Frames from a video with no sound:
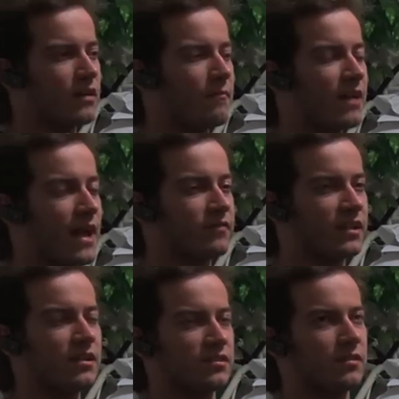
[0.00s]
I'm gonna have to
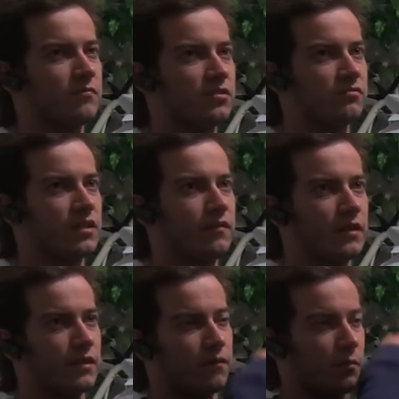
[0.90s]
get some. Did you leave
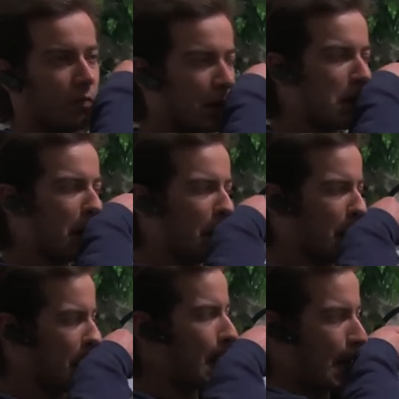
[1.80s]
any for me?
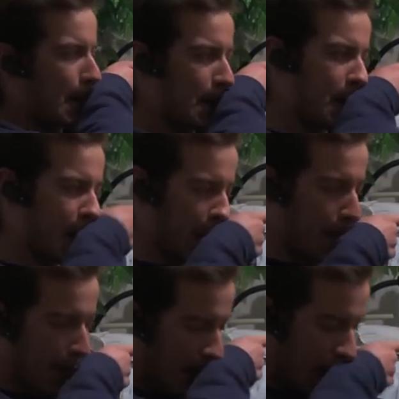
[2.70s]
I pretty much
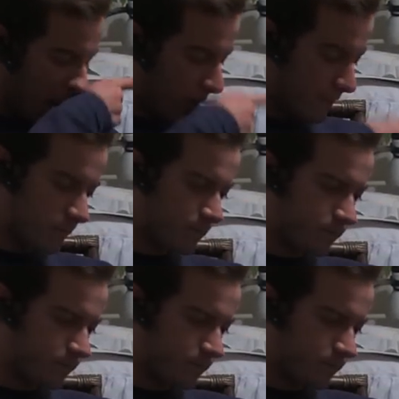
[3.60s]
already bought them all,